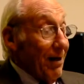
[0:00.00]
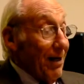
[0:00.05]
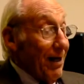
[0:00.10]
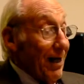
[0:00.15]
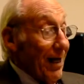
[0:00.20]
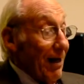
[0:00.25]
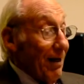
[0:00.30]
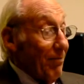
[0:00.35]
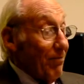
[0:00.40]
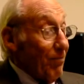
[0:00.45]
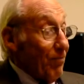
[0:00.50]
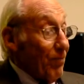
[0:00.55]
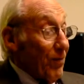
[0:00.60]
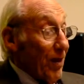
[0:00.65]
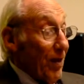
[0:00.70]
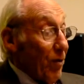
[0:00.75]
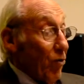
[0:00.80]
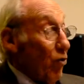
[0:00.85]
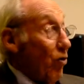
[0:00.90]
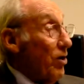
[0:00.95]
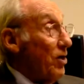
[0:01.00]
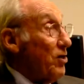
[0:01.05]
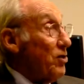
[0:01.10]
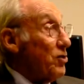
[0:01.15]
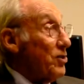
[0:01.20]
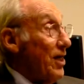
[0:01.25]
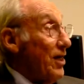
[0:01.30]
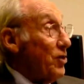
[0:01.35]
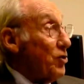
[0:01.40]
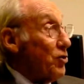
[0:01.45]
and then
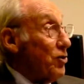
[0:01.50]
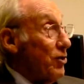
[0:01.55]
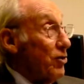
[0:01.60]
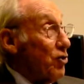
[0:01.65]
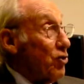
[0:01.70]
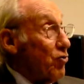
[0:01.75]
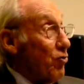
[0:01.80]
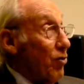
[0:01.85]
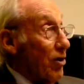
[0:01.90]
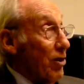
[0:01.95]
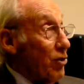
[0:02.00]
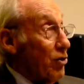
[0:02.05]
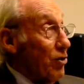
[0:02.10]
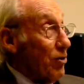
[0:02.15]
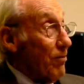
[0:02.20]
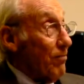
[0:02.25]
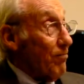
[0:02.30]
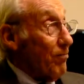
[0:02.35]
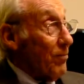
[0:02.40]
organization and structure.